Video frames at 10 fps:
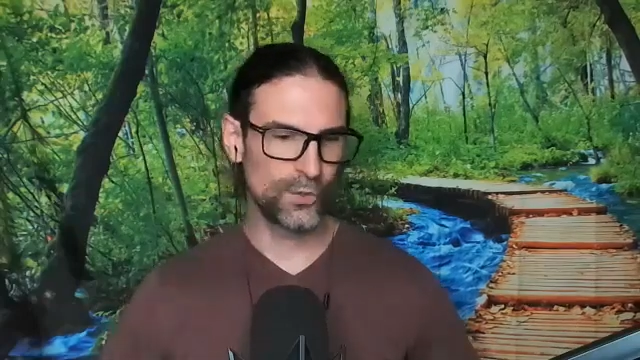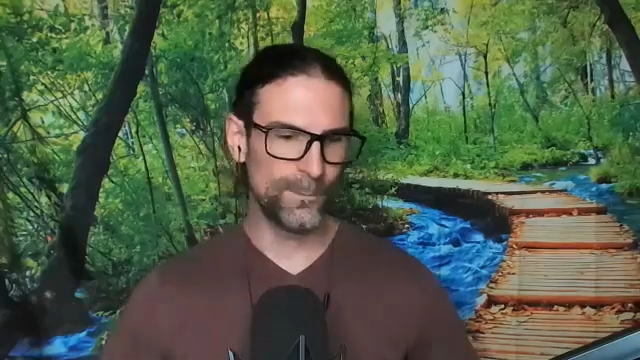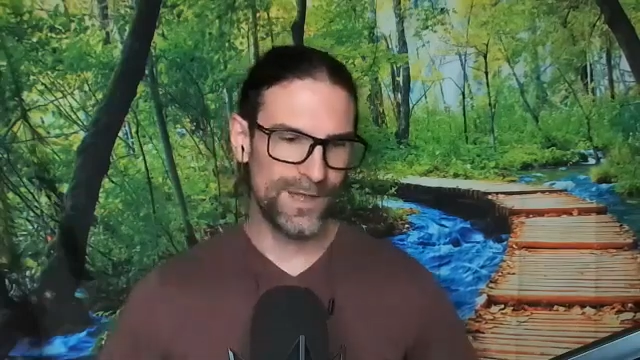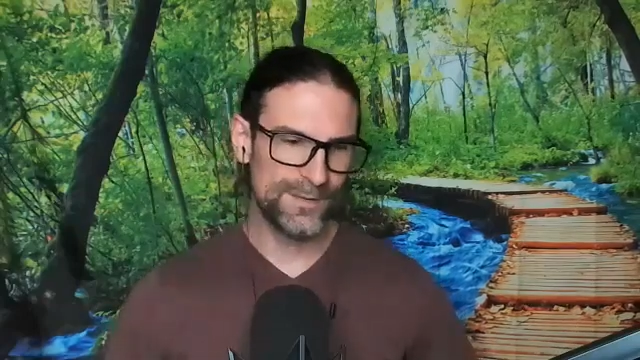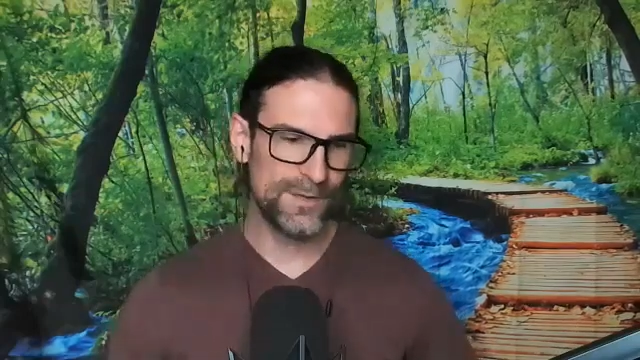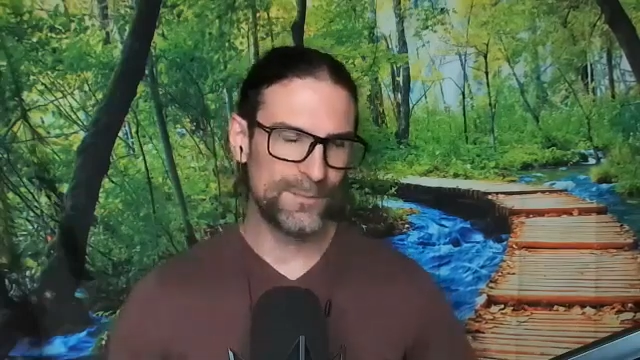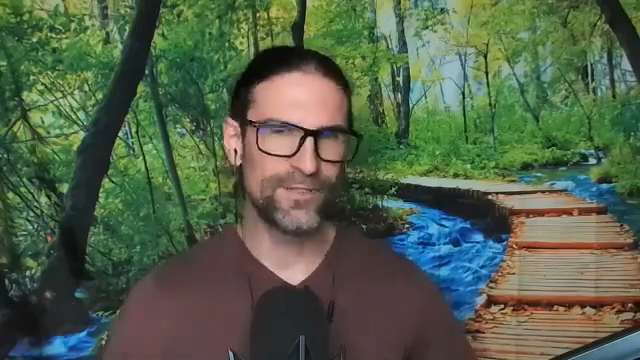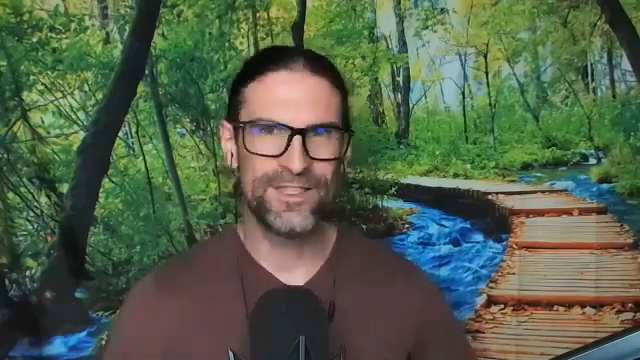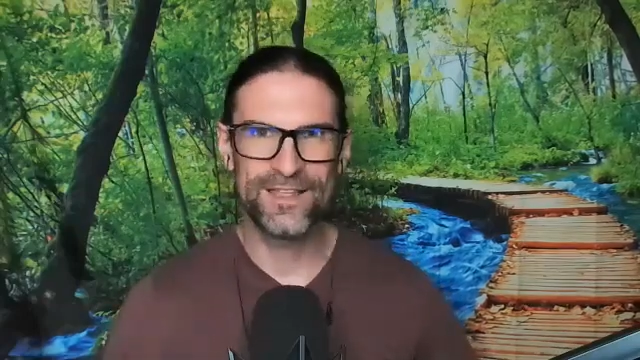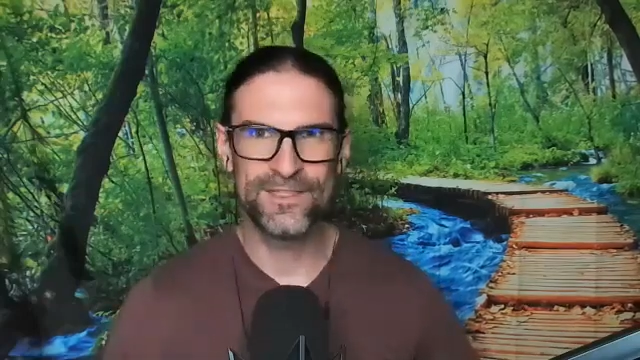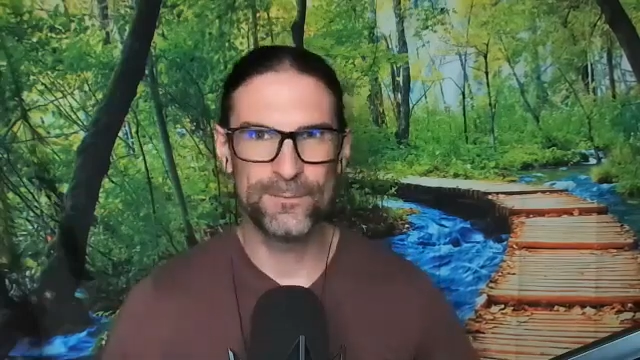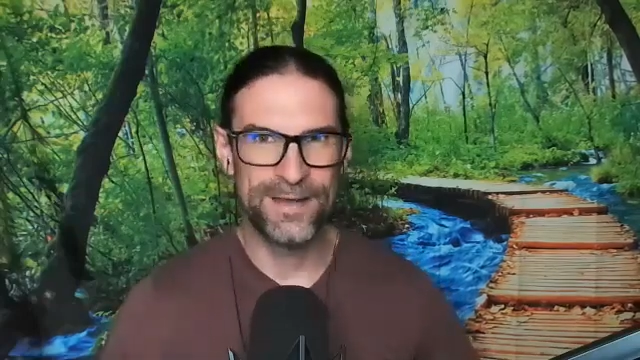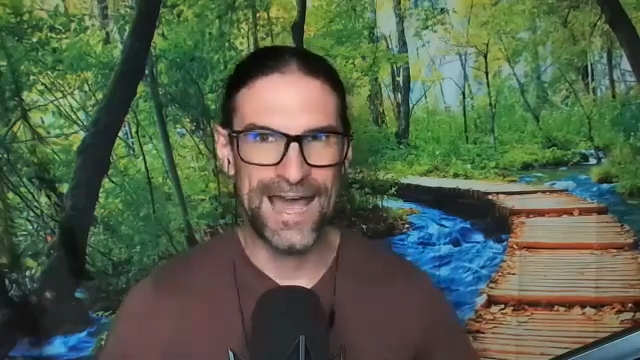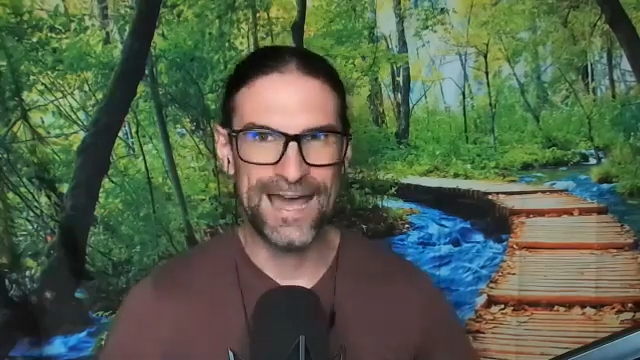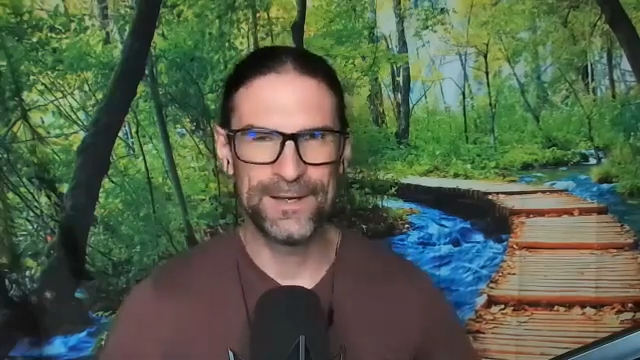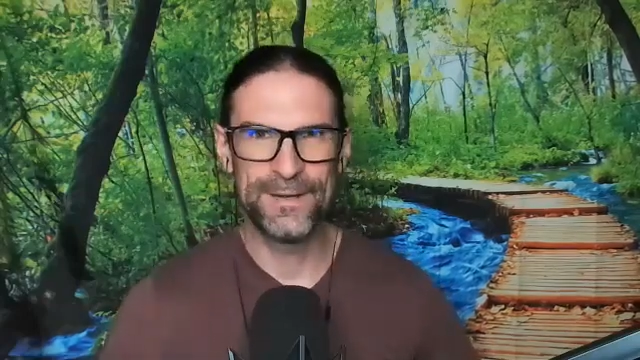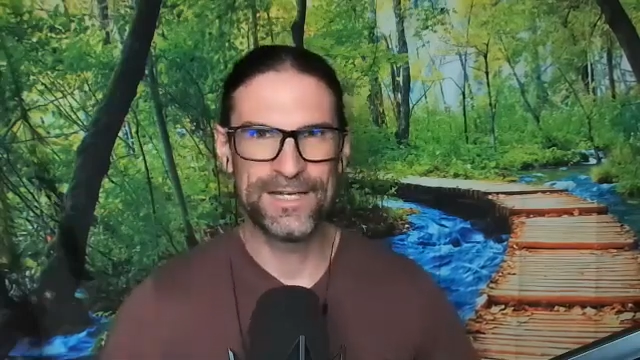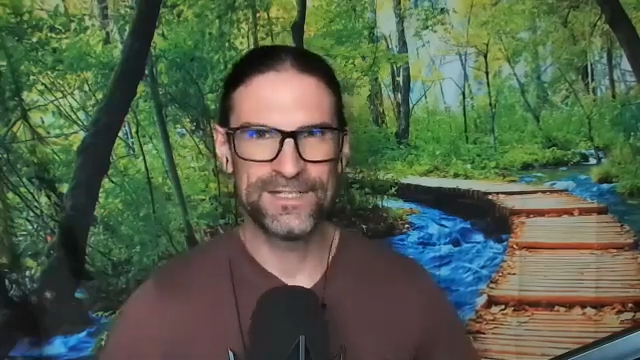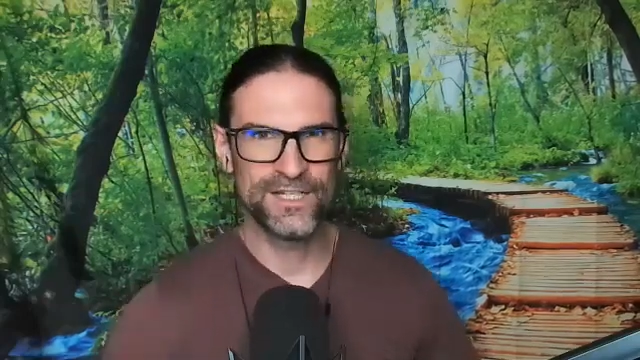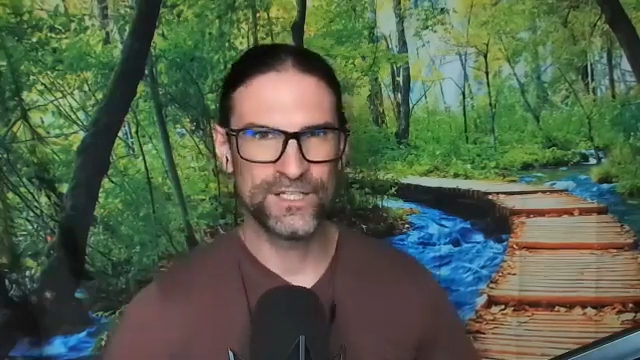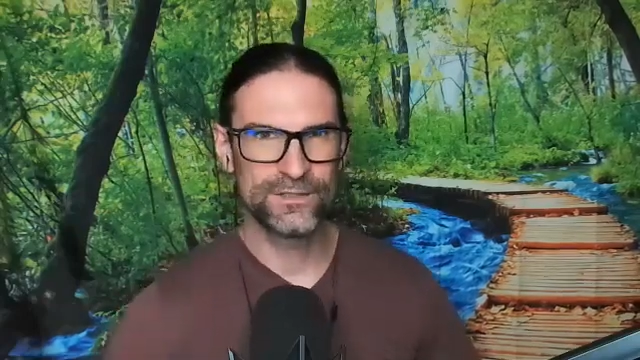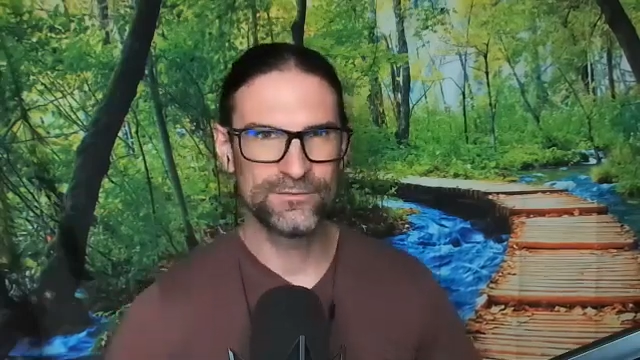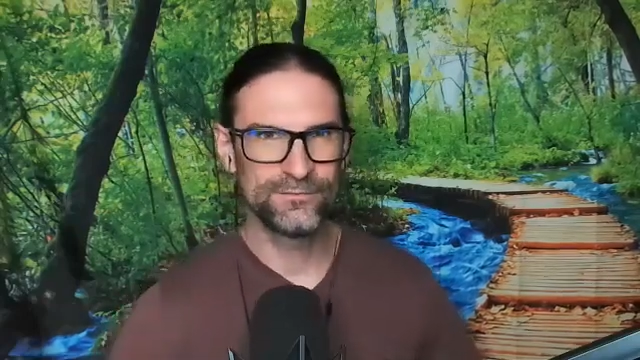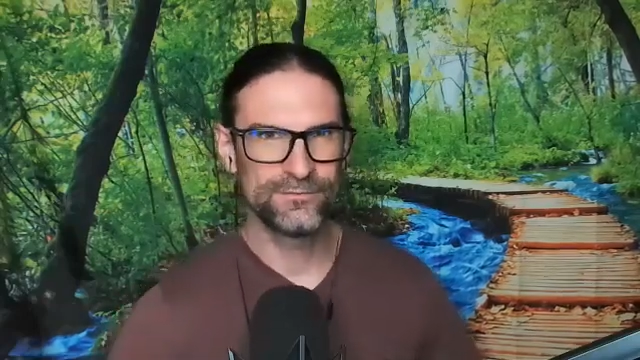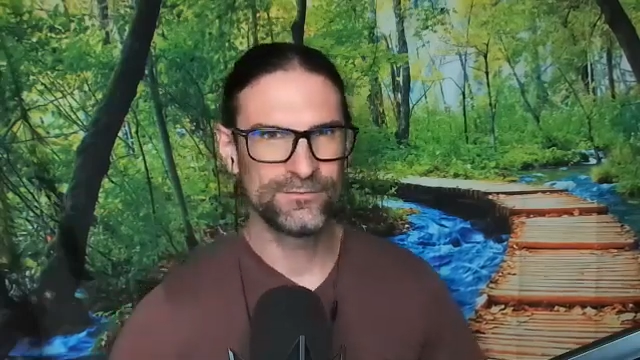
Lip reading: So, many people think they're bad at meditation.